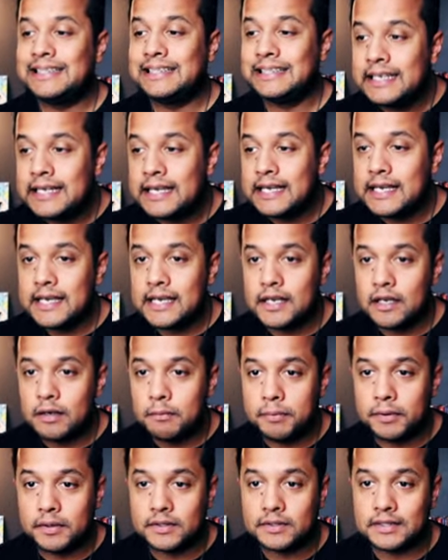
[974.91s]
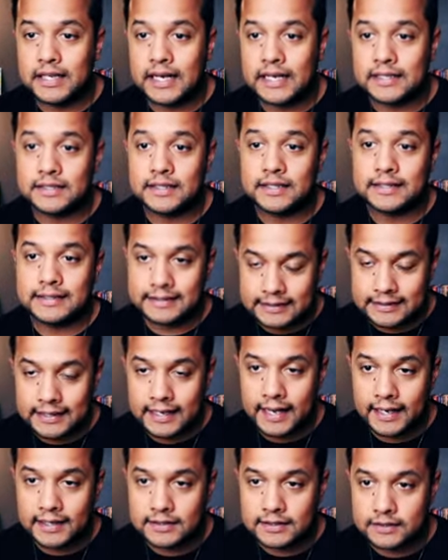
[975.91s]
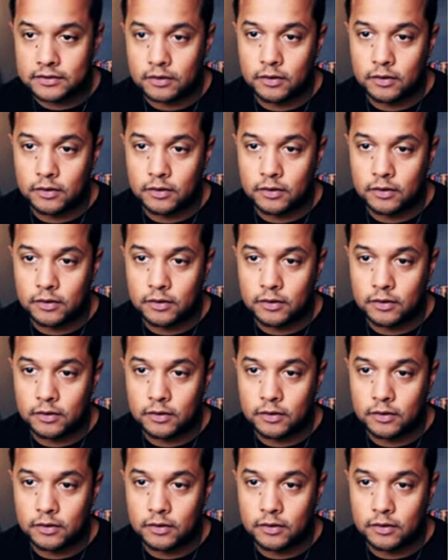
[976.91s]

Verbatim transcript: T because that's text,